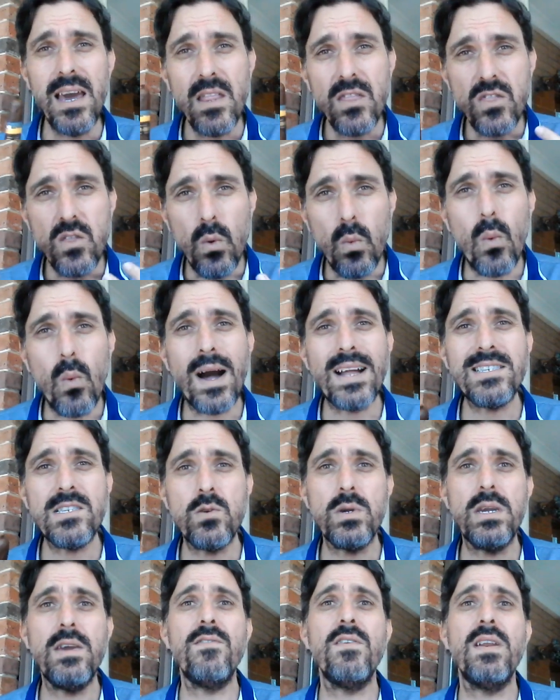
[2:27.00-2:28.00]
the ones that
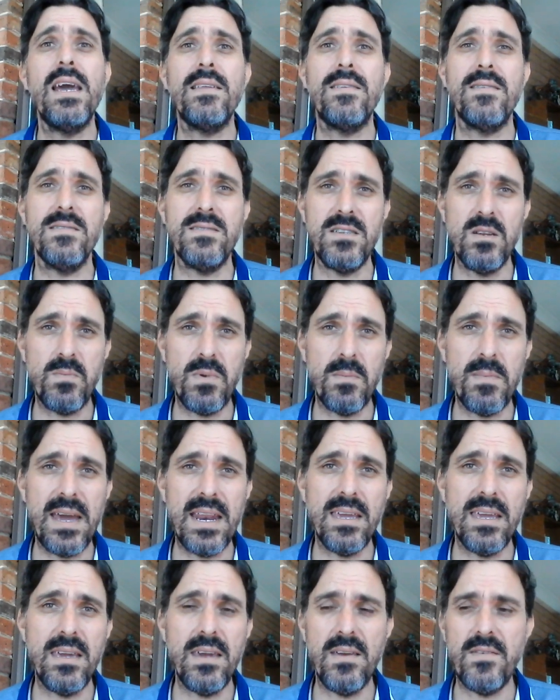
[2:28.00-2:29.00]
were given out as
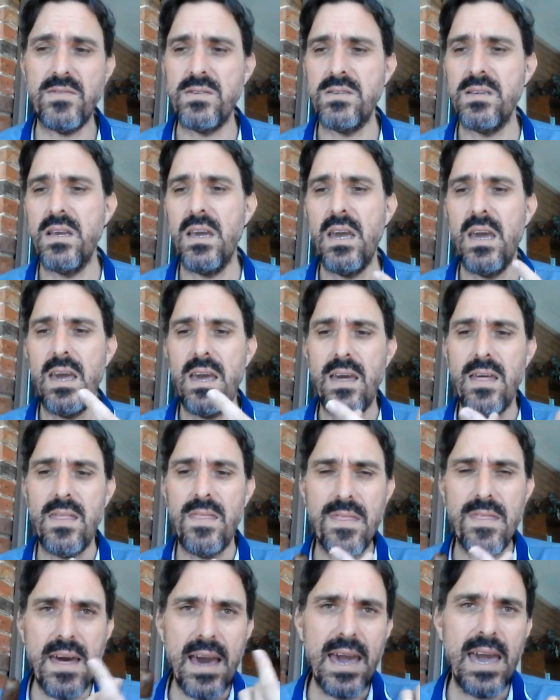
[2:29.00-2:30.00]
diplomatic gifts,
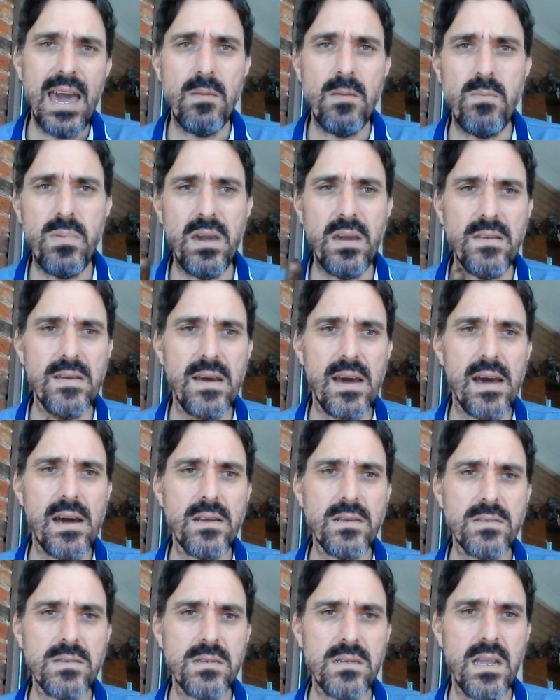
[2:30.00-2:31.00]
they had
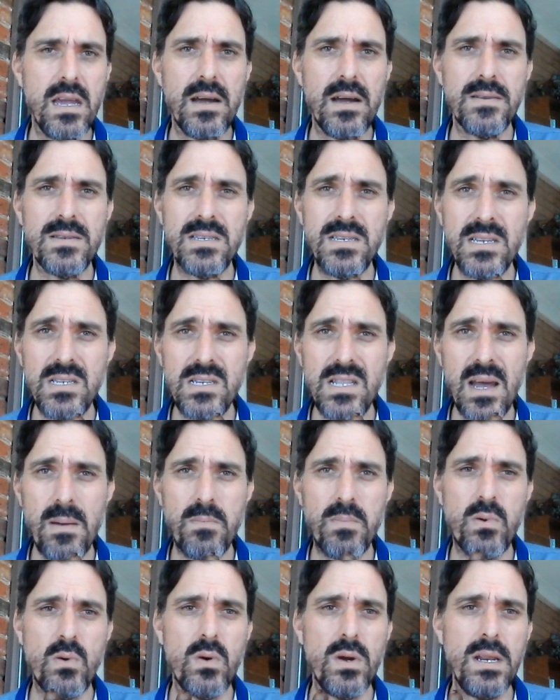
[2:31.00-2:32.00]
pigtails. Now, since that
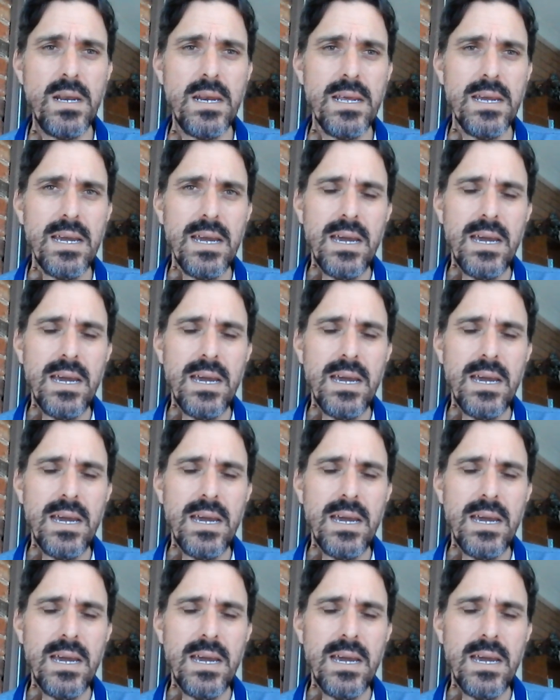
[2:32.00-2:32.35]
point,